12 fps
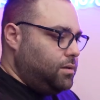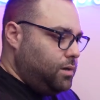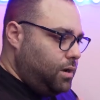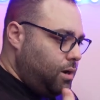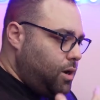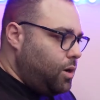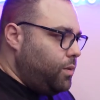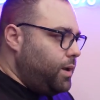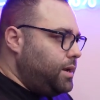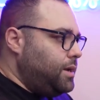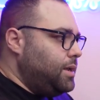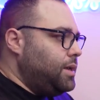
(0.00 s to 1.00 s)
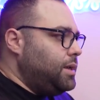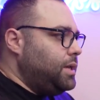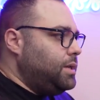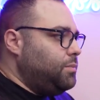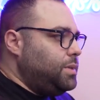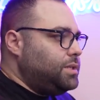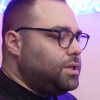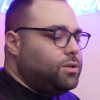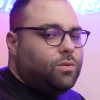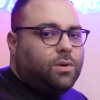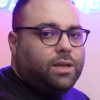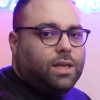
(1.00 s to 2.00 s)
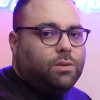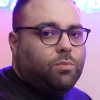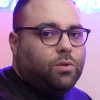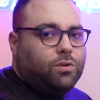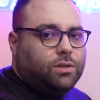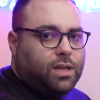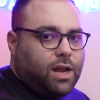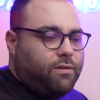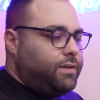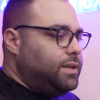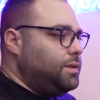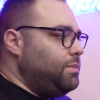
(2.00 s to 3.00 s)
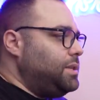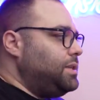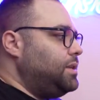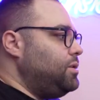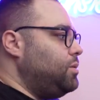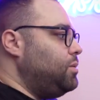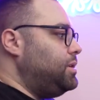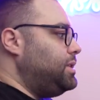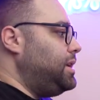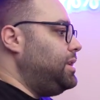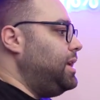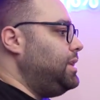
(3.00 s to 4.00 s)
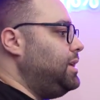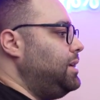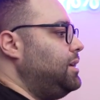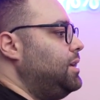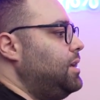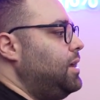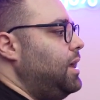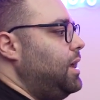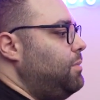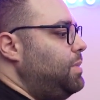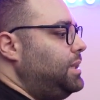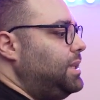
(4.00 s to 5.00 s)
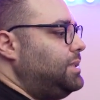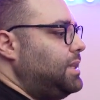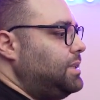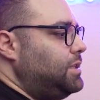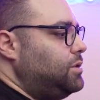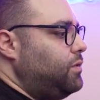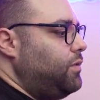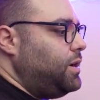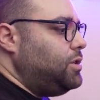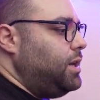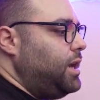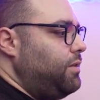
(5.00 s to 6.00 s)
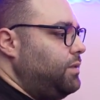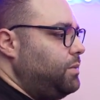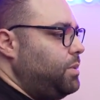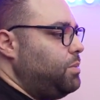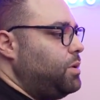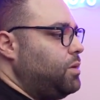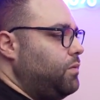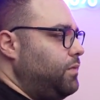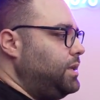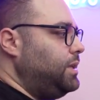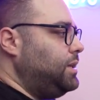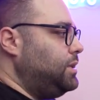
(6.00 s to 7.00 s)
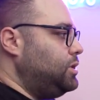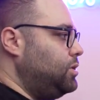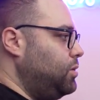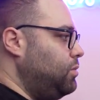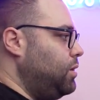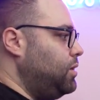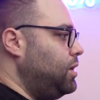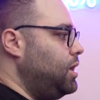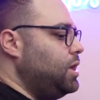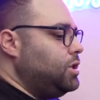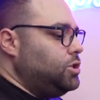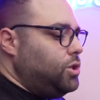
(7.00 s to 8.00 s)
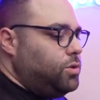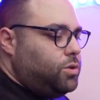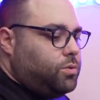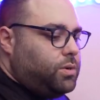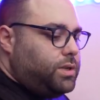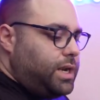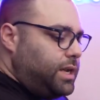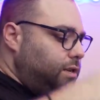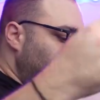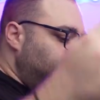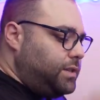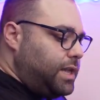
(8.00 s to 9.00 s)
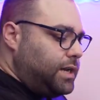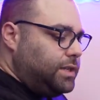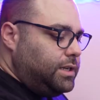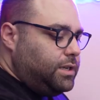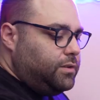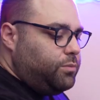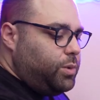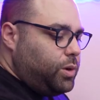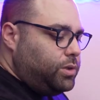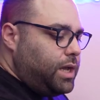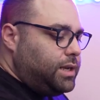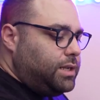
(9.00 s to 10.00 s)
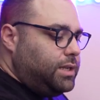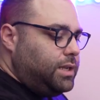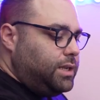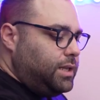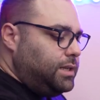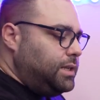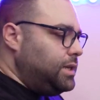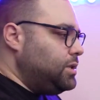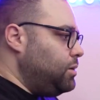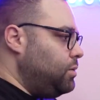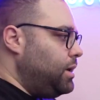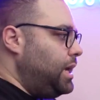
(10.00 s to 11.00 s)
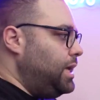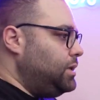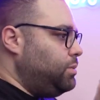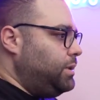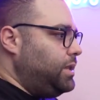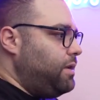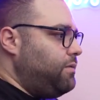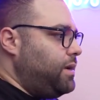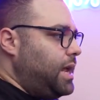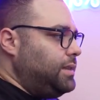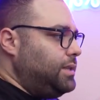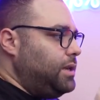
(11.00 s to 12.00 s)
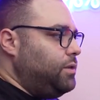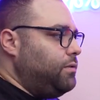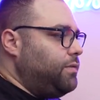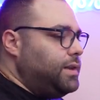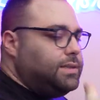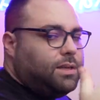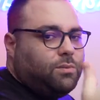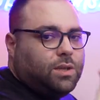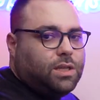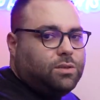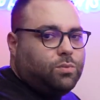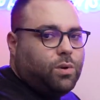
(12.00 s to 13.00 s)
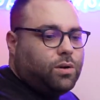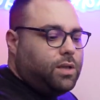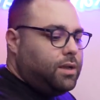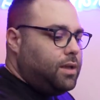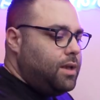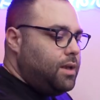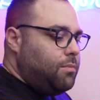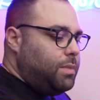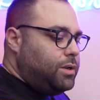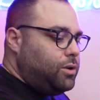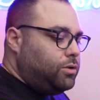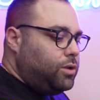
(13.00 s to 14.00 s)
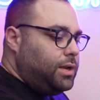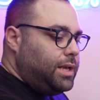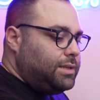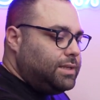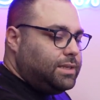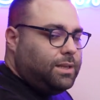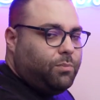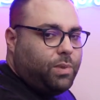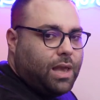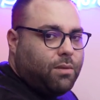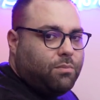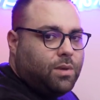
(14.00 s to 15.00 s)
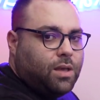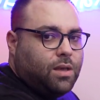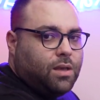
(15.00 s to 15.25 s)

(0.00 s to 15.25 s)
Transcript: lower, it means that you will get more traffic. It means that you will start getting better chances of actually having people converting and so on. So you will try different targetings, broad targeting, interest, lookalikes, whatever, until you find something that's working. But not only as a CPM,